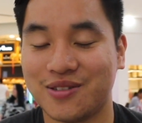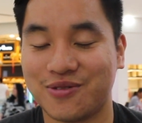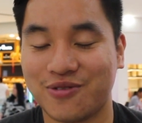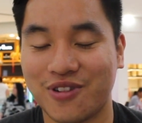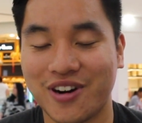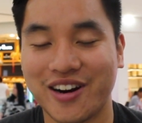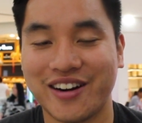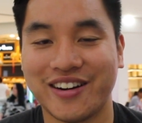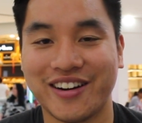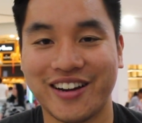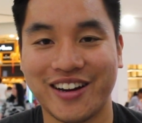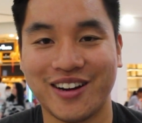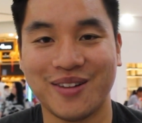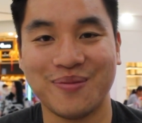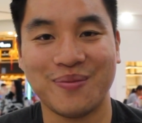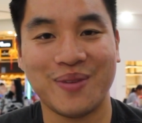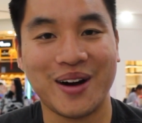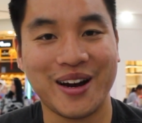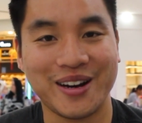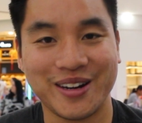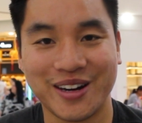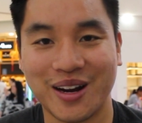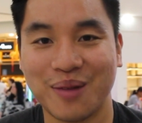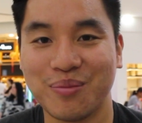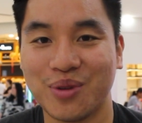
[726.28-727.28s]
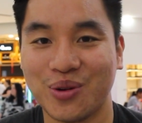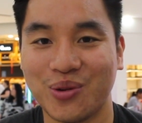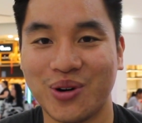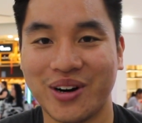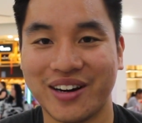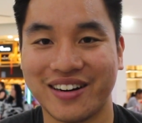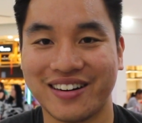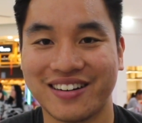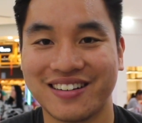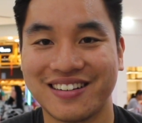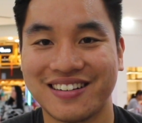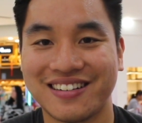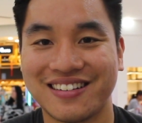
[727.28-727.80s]
right now my
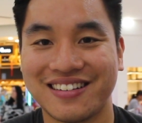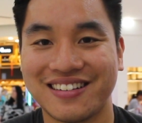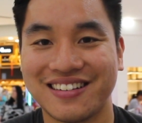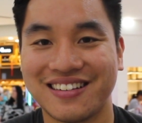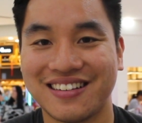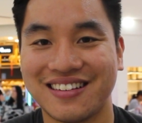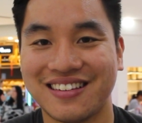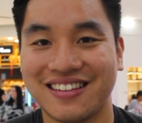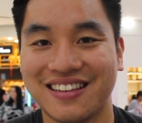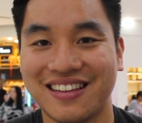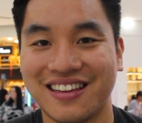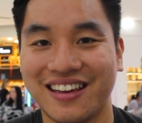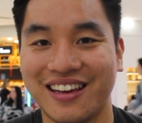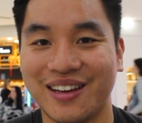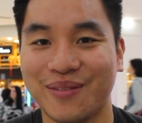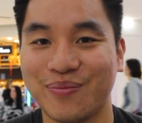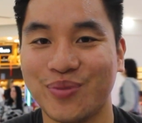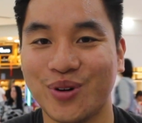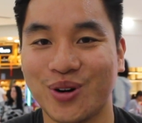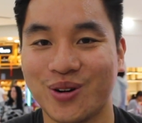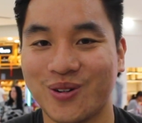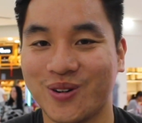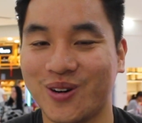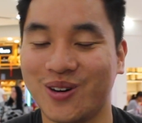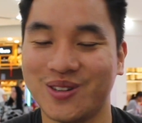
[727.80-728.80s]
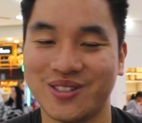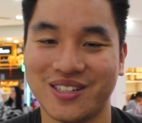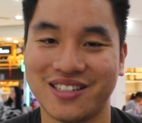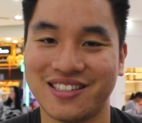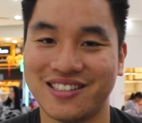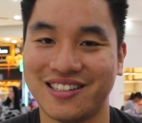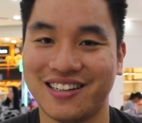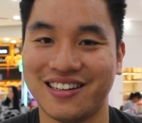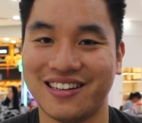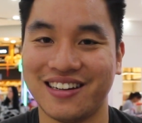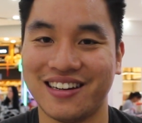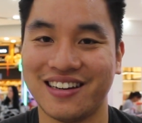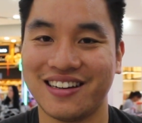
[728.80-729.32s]
#1 in pork rolls in
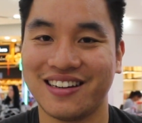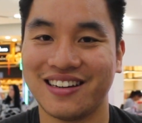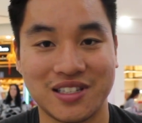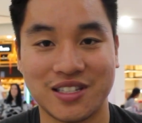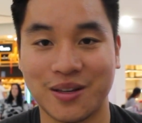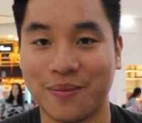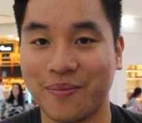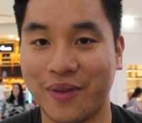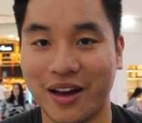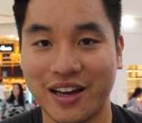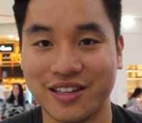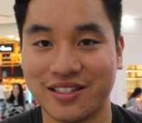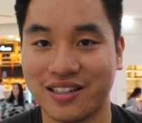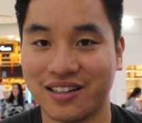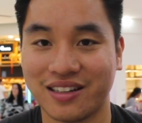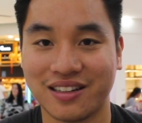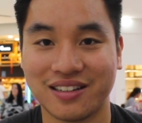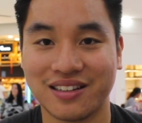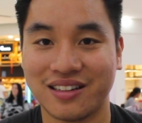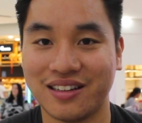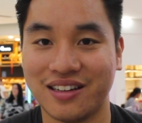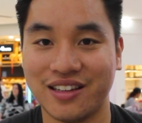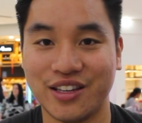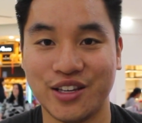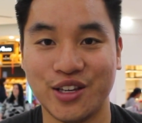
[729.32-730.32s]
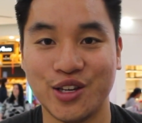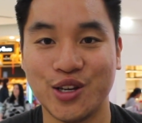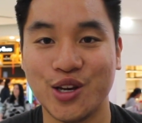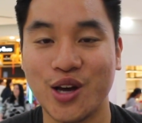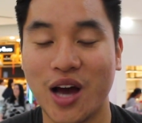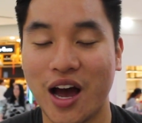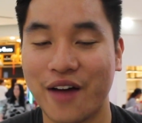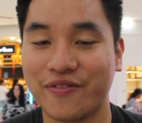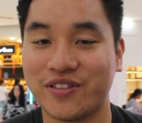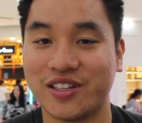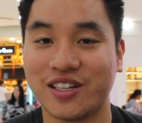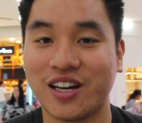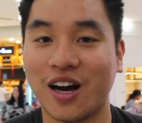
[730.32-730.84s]
Sydney. It's amazing. You
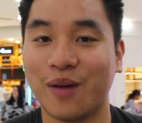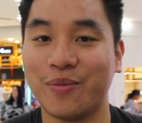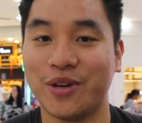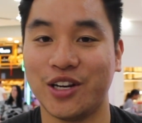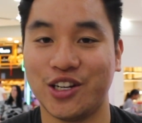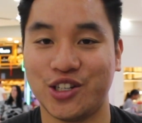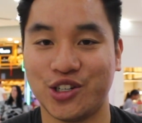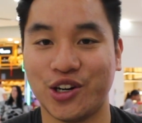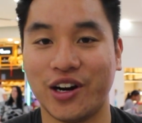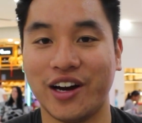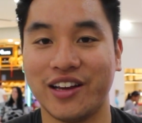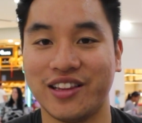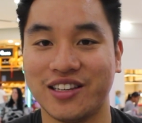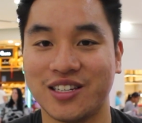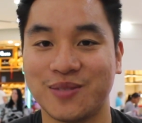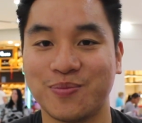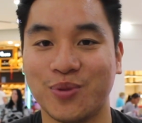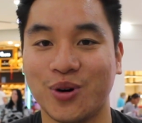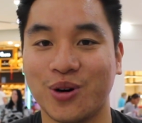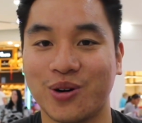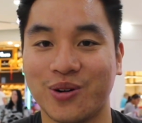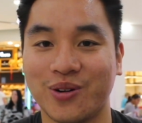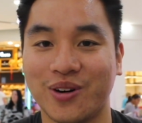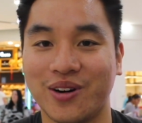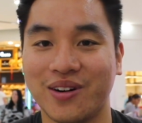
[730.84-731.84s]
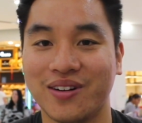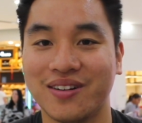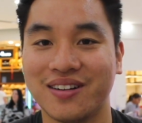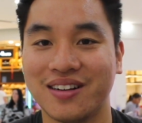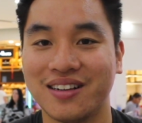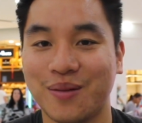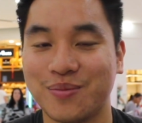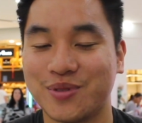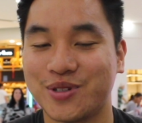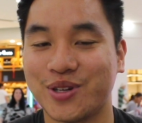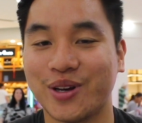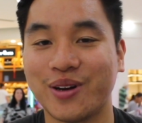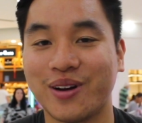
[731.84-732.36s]
have to come and try this pork roll.
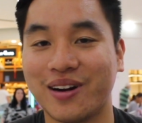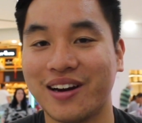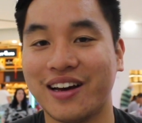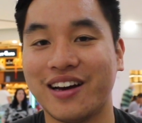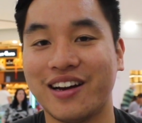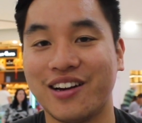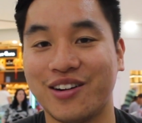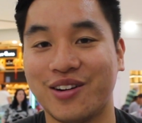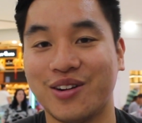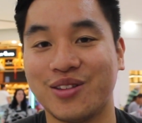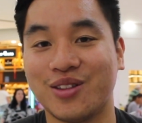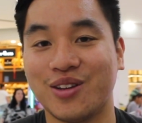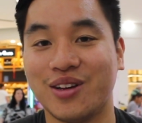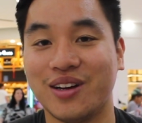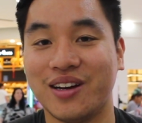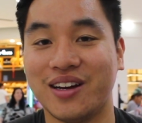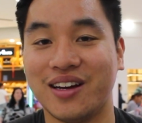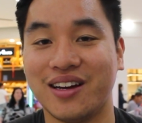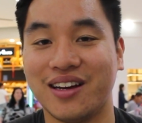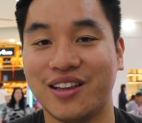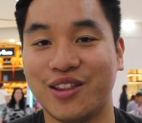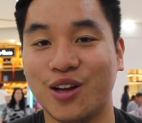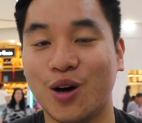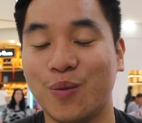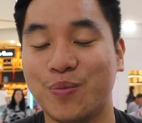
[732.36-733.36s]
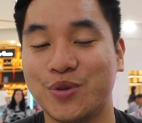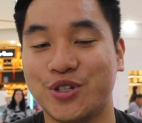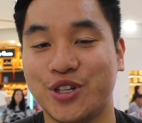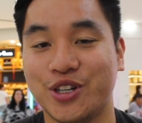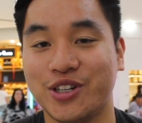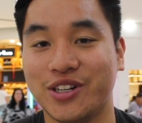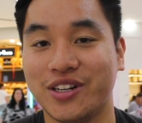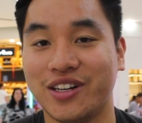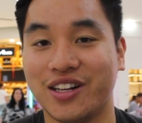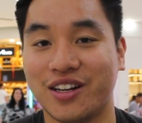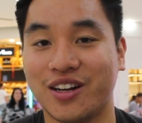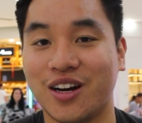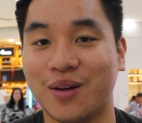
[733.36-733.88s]
I'm so glad I got the
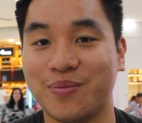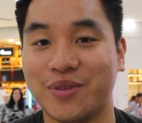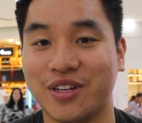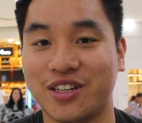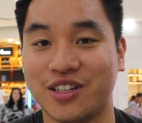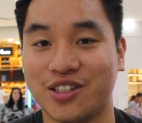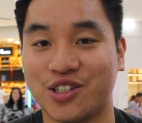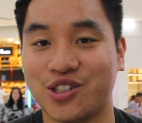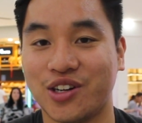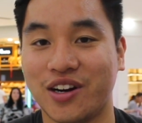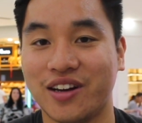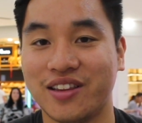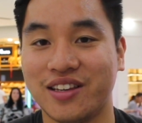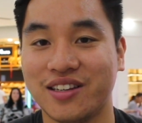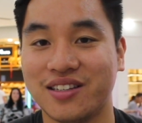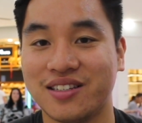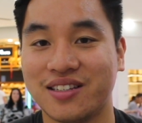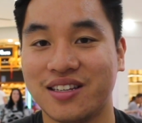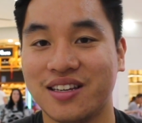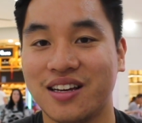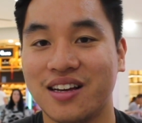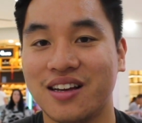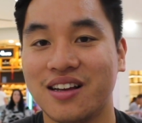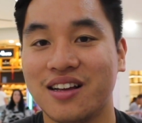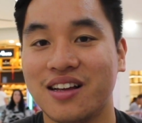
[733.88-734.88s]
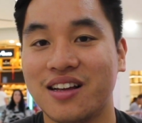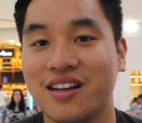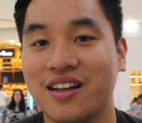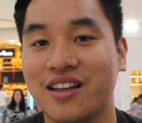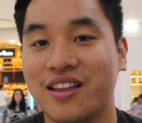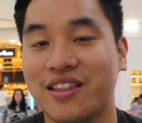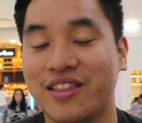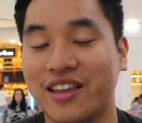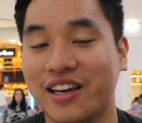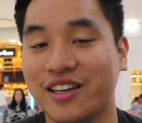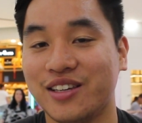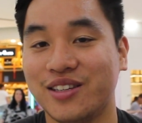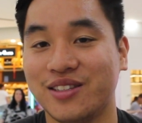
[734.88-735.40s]
opportunity to come and try this.
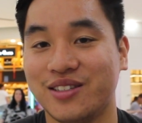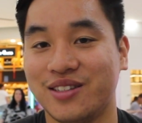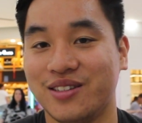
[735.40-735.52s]
Thank you